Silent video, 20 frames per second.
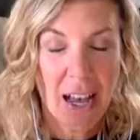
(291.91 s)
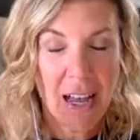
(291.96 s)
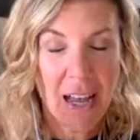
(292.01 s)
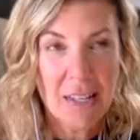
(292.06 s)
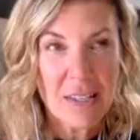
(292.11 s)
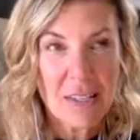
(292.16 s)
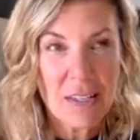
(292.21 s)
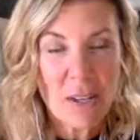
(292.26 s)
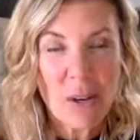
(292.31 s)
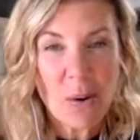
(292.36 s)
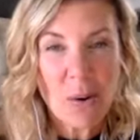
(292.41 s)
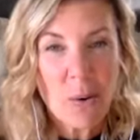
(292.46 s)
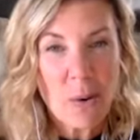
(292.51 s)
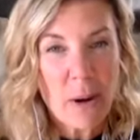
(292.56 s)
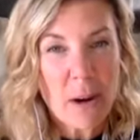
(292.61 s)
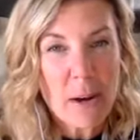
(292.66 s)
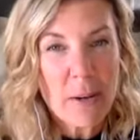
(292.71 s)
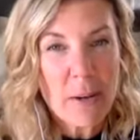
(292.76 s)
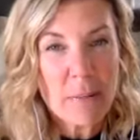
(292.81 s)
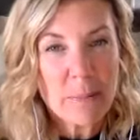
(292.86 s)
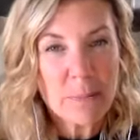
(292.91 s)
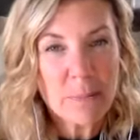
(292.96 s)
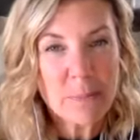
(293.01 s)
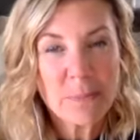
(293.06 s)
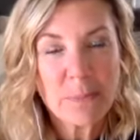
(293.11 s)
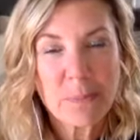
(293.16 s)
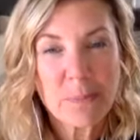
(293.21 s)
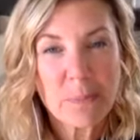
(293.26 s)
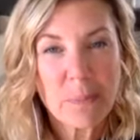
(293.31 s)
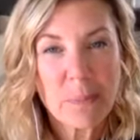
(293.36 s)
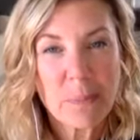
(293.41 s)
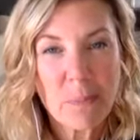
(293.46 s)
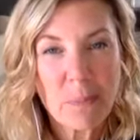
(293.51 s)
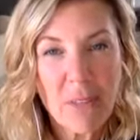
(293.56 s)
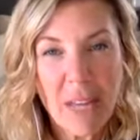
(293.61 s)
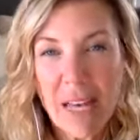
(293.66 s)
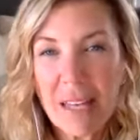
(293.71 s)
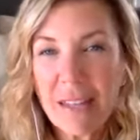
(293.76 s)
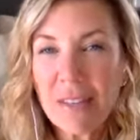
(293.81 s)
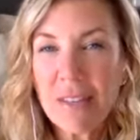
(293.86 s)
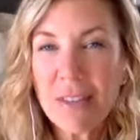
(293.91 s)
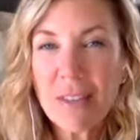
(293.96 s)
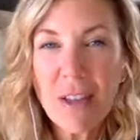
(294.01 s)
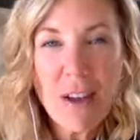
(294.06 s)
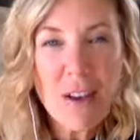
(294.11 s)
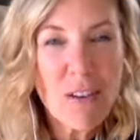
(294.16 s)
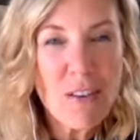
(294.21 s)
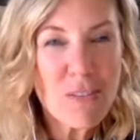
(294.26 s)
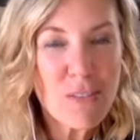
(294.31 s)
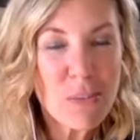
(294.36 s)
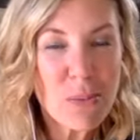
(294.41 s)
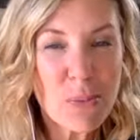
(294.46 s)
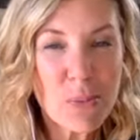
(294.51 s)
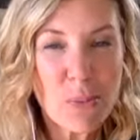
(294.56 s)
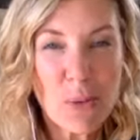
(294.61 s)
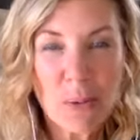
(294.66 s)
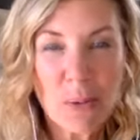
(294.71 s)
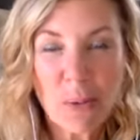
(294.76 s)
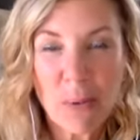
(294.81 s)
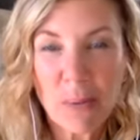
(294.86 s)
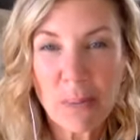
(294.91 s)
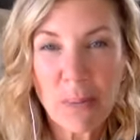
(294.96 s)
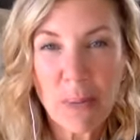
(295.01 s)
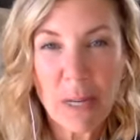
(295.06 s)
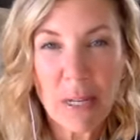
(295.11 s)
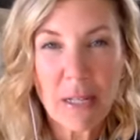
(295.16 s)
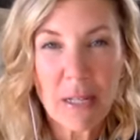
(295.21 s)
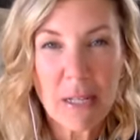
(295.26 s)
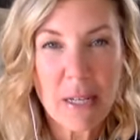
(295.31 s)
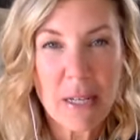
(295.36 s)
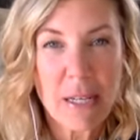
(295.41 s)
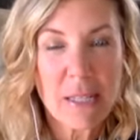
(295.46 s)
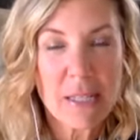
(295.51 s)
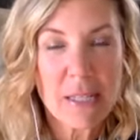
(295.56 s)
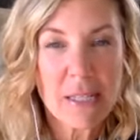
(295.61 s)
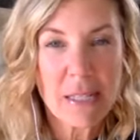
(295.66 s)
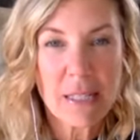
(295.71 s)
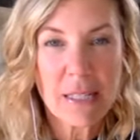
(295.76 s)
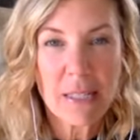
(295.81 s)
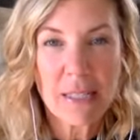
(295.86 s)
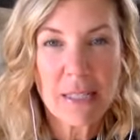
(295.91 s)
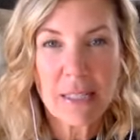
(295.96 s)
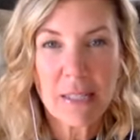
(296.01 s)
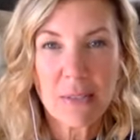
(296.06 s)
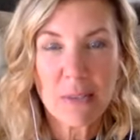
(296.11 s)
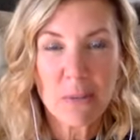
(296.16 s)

And so I love to work with my clients and